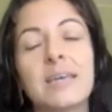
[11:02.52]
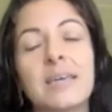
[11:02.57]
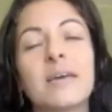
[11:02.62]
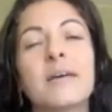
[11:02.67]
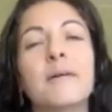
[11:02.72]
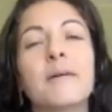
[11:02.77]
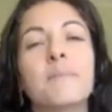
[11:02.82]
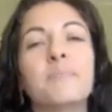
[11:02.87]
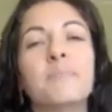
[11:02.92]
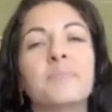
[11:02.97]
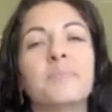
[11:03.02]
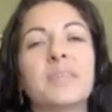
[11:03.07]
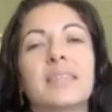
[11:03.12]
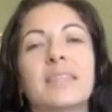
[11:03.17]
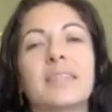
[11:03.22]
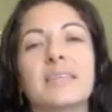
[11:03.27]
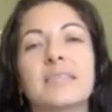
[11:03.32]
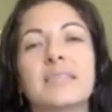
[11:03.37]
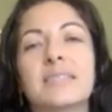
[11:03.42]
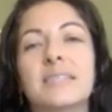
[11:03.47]
waste.
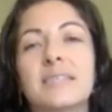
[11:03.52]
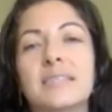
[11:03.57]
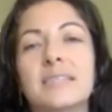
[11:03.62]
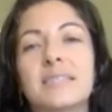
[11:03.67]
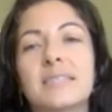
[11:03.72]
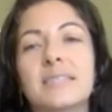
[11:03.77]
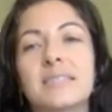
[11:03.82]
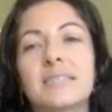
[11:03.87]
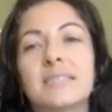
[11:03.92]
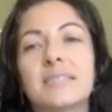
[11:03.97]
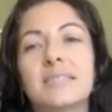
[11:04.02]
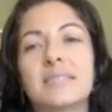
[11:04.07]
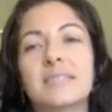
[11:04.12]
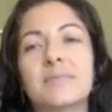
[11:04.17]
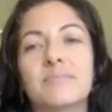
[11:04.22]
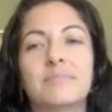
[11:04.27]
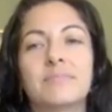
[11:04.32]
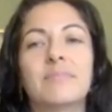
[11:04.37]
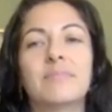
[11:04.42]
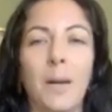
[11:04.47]
This
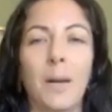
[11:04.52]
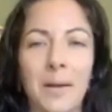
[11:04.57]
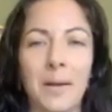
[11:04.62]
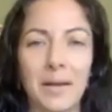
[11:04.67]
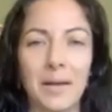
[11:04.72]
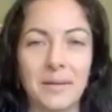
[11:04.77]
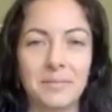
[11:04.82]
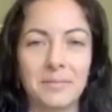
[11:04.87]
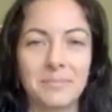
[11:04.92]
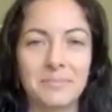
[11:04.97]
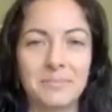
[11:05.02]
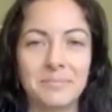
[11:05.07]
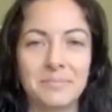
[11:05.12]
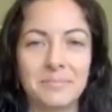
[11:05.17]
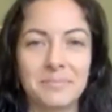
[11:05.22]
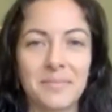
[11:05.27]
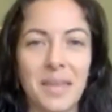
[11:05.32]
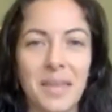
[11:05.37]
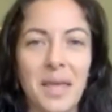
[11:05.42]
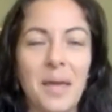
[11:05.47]
is ama.
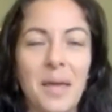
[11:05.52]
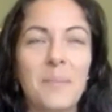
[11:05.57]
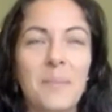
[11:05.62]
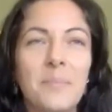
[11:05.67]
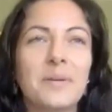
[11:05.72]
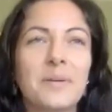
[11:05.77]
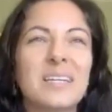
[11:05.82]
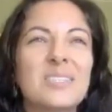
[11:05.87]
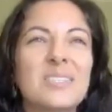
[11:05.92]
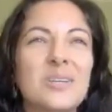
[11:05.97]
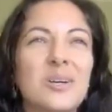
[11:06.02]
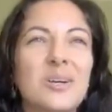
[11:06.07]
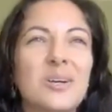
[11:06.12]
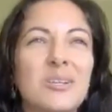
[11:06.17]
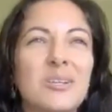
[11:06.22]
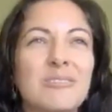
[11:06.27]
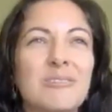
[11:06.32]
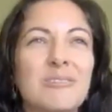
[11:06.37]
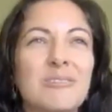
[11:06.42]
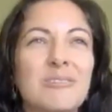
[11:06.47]
But it's
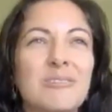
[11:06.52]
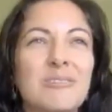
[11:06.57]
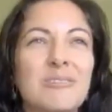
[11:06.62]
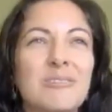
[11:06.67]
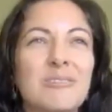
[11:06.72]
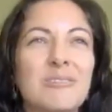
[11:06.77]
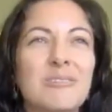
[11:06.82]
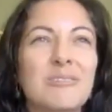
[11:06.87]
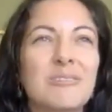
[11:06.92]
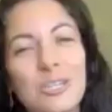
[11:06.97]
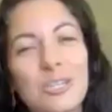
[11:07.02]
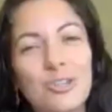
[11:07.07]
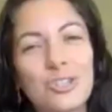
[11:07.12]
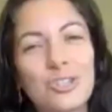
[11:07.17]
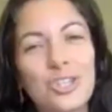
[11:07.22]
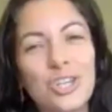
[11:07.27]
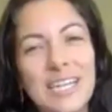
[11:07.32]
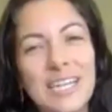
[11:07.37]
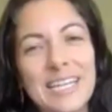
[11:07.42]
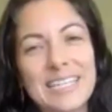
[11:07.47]
also doesn't
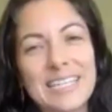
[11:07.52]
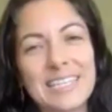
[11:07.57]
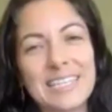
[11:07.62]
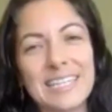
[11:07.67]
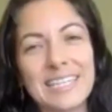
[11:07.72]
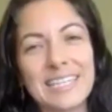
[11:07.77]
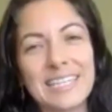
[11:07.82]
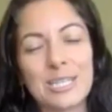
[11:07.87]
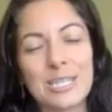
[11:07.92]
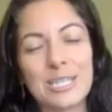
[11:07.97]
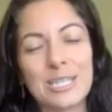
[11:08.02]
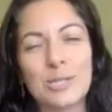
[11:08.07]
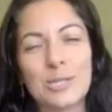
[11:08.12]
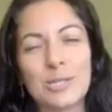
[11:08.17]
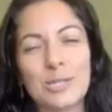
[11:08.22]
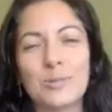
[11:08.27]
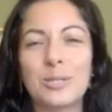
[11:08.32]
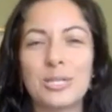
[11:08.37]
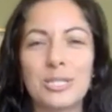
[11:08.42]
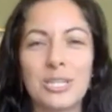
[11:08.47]
translate to the
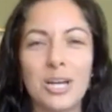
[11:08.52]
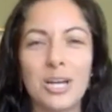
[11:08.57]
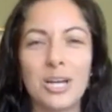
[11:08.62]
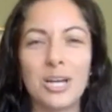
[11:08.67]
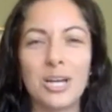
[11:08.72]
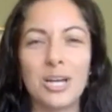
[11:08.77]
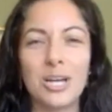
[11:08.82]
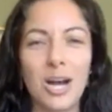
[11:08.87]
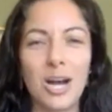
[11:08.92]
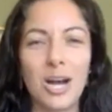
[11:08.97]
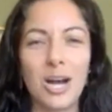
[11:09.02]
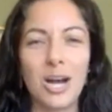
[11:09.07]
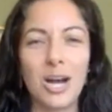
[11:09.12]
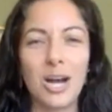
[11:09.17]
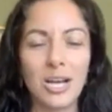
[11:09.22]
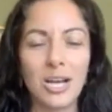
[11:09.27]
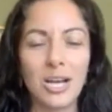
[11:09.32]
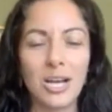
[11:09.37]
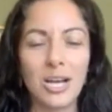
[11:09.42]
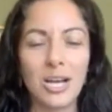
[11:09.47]
word
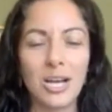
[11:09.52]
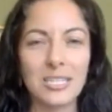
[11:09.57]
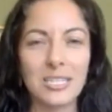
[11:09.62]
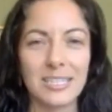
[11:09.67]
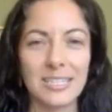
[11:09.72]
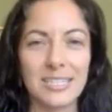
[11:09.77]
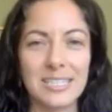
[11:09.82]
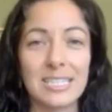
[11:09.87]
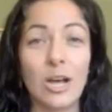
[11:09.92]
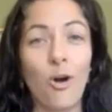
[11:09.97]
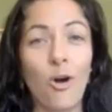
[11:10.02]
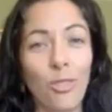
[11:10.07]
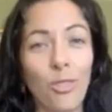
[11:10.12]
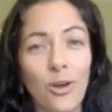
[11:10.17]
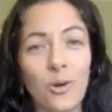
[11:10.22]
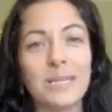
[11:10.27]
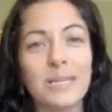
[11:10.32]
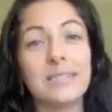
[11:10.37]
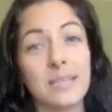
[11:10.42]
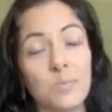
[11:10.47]
toxins,
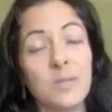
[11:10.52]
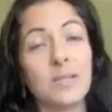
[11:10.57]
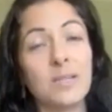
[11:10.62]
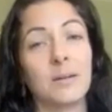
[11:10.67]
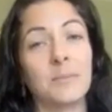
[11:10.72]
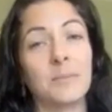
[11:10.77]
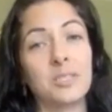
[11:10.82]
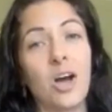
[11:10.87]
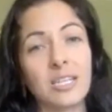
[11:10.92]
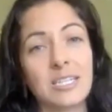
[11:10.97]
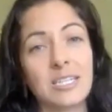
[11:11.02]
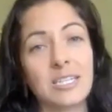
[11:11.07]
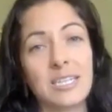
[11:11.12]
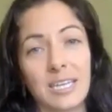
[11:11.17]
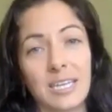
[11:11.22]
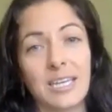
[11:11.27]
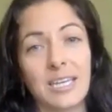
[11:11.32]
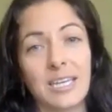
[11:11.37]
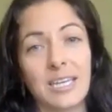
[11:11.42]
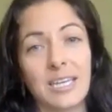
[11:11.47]
although it does
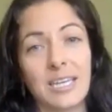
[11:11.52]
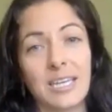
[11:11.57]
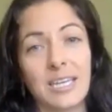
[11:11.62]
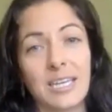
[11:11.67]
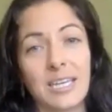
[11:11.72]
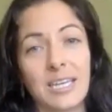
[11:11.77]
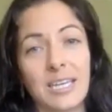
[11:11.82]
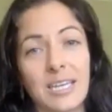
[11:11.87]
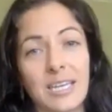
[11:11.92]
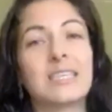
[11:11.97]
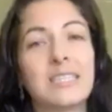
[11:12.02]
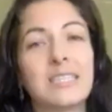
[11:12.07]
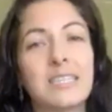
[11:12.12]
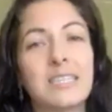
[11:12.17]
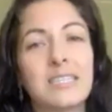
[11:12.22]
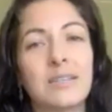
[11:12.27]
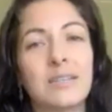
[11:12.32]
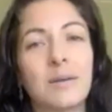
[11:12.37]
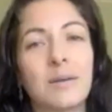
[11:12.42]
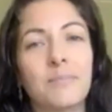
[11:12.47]
become
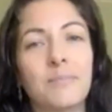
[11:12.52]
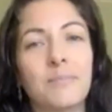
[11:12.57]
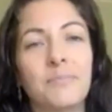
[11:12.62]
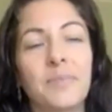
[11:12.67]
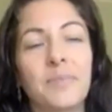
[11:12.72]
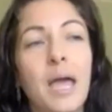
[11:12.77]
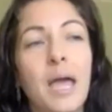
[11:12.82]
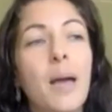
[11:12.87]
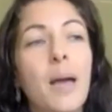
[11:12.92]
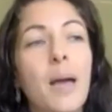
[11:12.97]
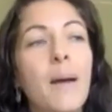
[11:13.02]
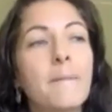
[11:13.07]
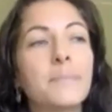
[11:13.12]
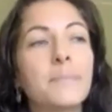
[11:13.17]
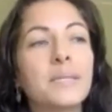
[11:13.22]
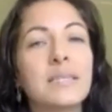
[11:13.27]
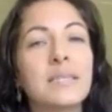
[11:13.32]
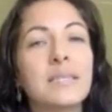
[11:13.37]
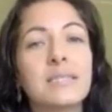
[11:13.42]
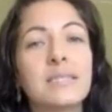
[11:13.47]
toxic in the
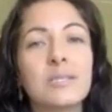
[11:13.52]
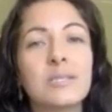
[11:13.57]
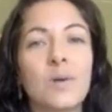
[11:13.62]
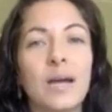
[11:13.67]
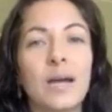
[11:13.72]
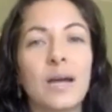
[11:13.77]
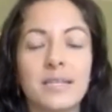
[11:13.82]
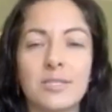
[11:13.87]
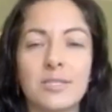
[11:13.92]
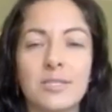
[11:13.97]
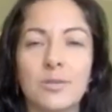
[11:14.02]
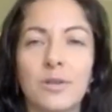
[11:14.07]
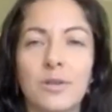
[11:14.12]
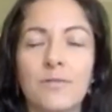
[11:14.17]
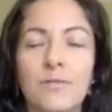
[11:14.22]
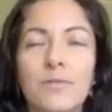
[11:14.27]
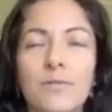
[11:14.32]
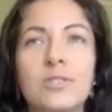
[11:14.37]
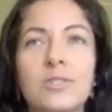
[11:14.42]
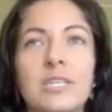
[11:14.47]
system.
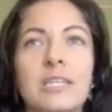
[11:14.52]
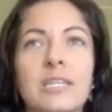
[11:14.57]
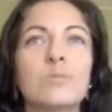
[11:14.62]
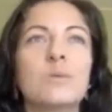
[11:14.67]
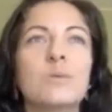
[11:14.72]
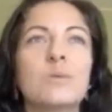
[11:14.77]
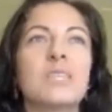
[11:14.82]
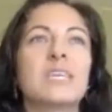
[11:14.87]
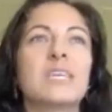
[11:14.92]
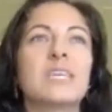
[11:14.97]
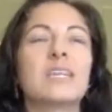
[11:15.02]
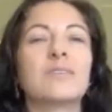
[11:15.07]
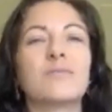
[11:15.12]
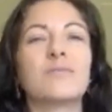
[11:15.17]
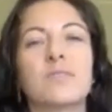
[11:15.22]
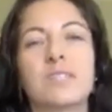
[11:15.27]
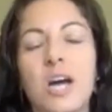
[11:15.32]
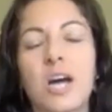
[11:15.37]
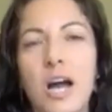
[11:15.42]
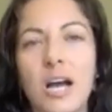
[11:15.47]
But this is why it's so
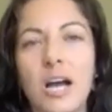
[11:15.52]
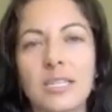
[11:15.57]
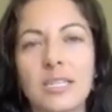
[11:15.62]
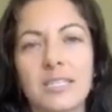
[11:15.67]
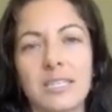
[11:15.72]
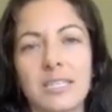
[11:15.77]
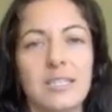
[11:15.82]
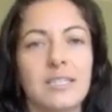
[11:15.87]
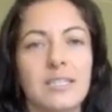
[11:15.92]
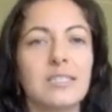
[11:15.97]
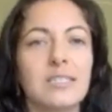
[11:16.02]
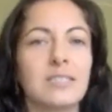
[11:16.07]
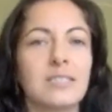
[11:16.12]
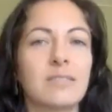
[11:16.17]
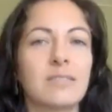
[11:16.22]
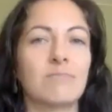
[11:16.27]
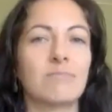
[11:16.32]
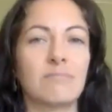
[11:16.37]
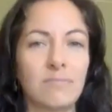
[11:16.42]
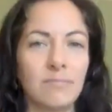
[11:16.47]
confusing, because we think of
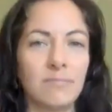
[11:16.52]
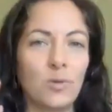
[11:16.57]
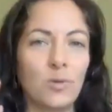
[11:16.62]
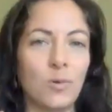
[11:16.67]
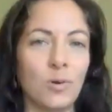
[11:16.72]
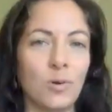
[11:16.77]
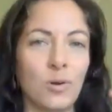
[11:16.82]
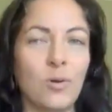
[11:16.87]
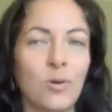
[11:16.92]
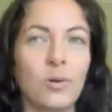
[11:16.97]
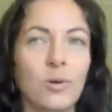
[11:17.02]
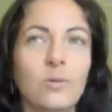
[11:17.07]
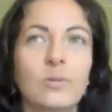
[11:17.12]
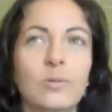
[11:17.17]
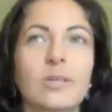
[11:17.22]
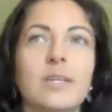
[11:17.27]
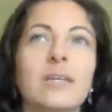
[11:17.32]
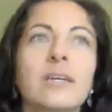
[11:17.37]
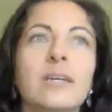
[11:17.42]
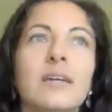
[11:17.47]
toxins,
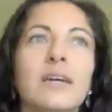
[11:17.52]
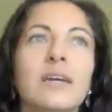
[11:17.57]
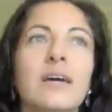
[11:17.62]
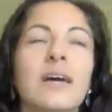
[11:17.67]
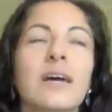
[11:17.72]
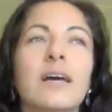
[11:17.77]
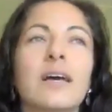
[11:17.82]
quote unquote,